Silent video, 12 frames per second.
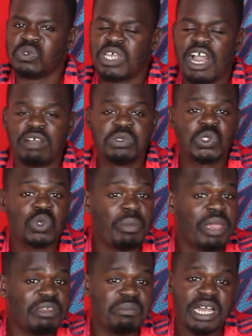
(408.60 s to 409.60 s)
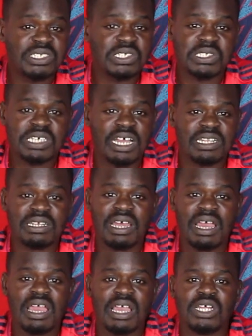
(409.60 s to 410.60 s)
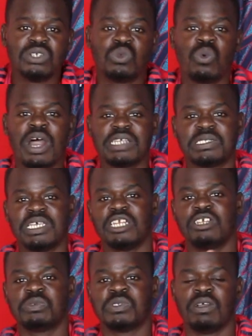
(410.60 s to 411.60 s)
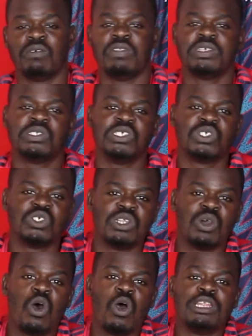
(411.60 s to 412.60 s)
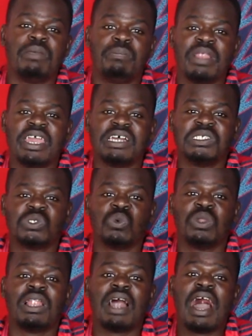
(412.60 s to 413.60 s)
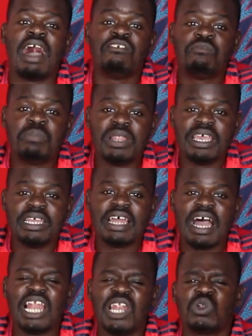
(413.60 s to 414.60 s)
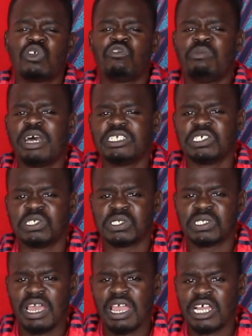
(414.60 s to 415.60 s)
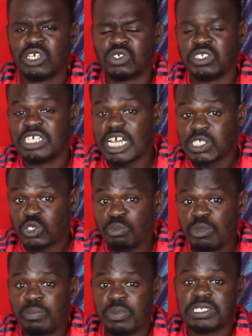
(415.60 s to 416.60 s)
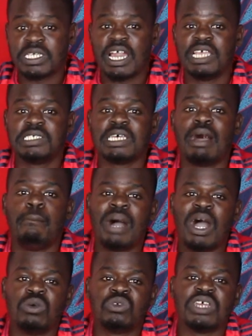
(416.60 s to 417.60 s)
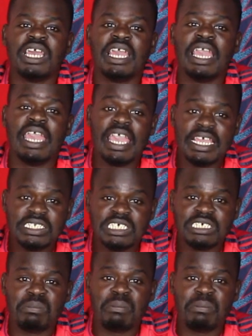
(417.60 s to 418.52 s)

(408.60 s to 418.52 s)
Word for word: we have so many matches and towards the end of, of the season, all the players will have played a lot of matches. Just to be precise, about eh, 80